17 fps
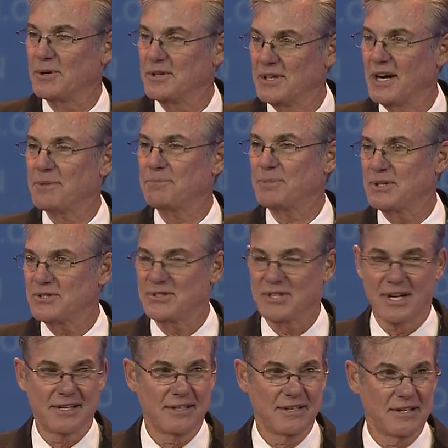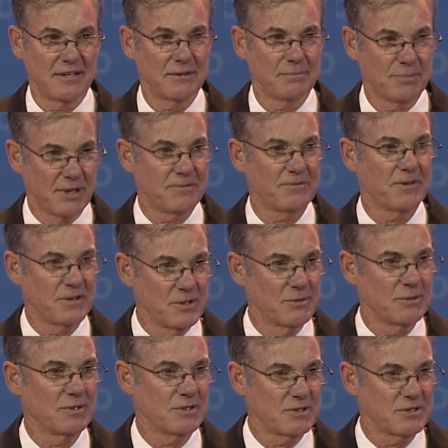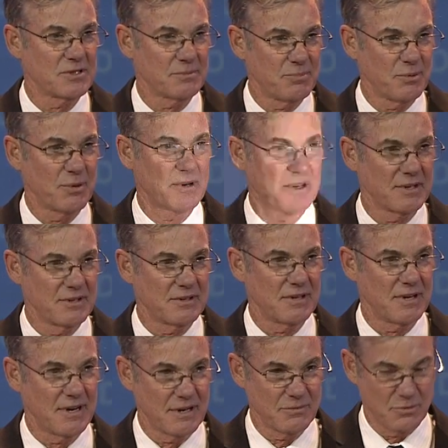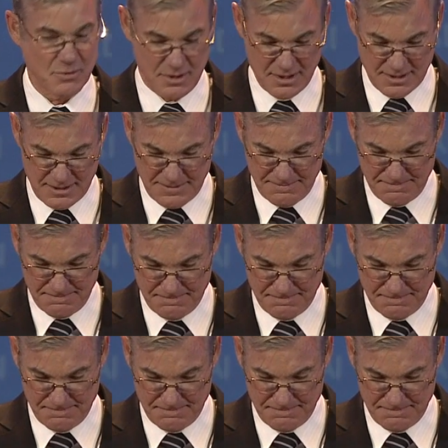would not be standing here but for you and your support and your hard work.